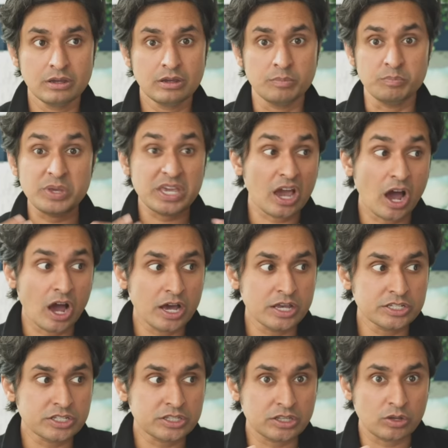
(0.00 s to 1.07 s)

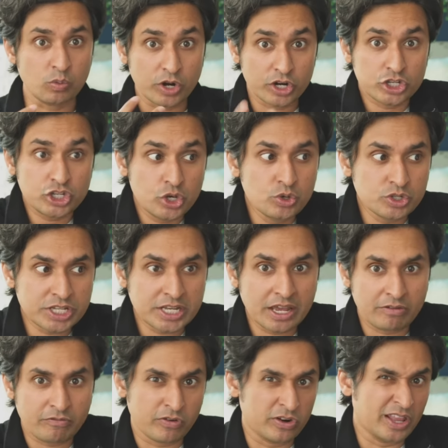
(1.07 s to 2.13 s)
because we're using
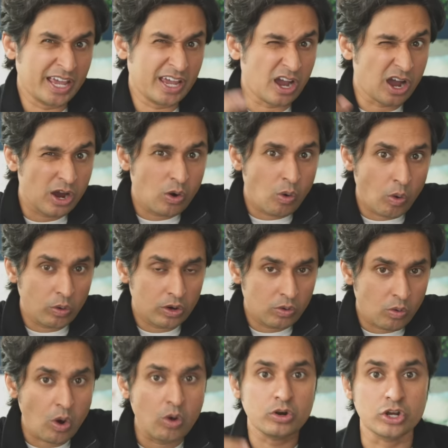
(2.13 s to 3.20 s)
it for like a quote
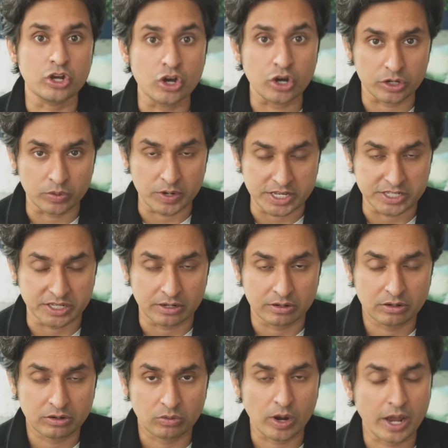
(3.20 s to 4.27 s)
unquote good reason,
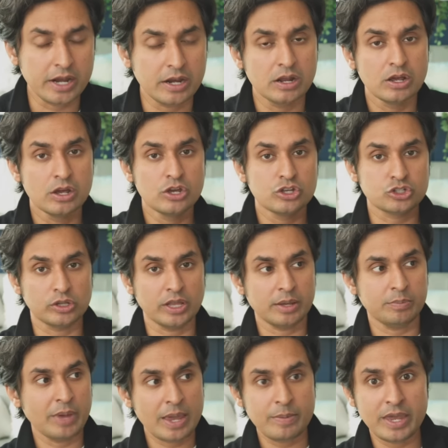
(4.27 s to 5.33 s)
right? So like
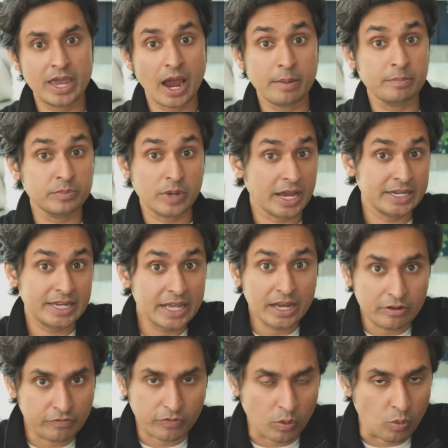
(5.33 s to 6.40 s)
maybe I'm I need it
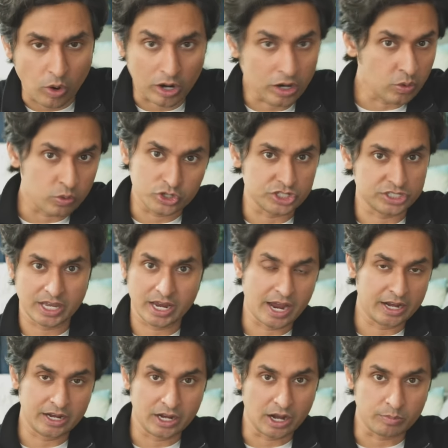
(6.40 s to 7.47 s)
for work, which is like kind
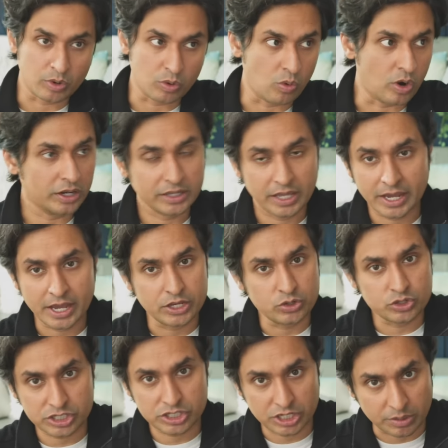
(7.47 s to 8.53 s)
of number 1. Like I use
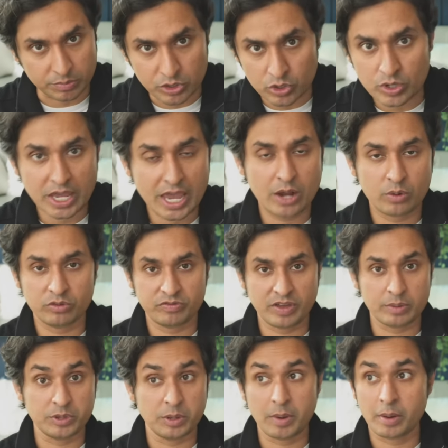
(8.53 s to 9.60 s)
it to communicate with
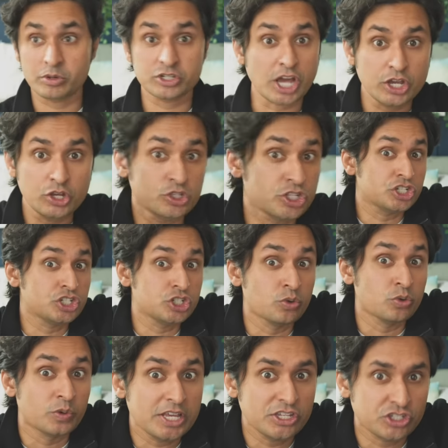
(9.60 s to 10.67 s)
family members. I use do
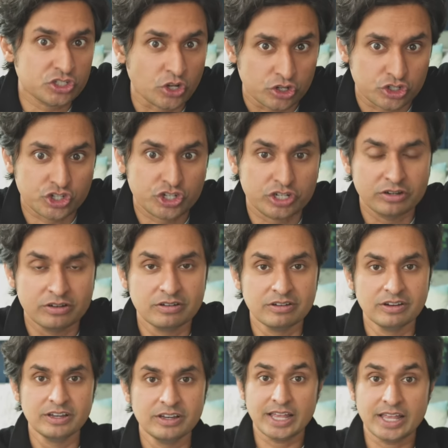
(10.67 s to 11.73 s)
research.
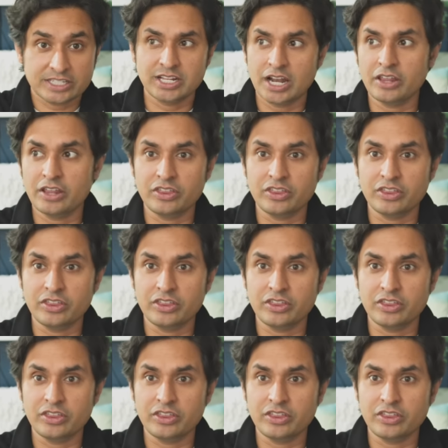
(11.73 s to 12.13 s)
That's another